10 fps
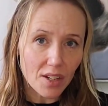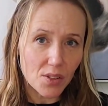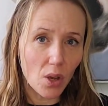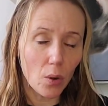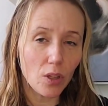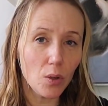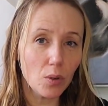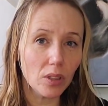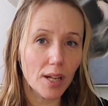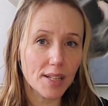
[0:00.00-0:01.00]
So
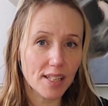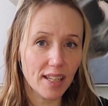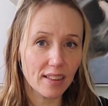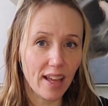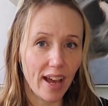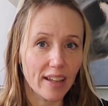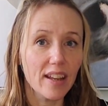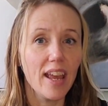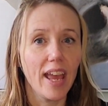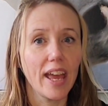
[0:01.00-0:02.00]
utilizing that,
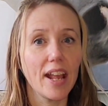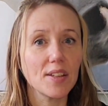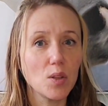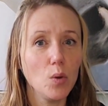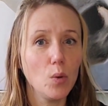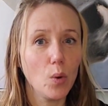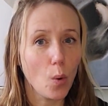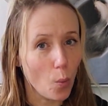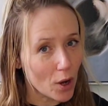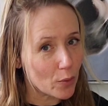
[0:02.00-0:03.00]
and as you
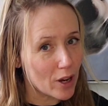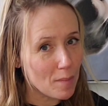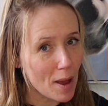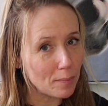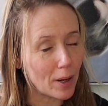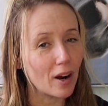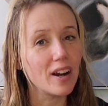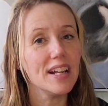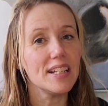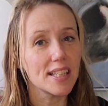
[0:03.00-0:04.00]
want to remember,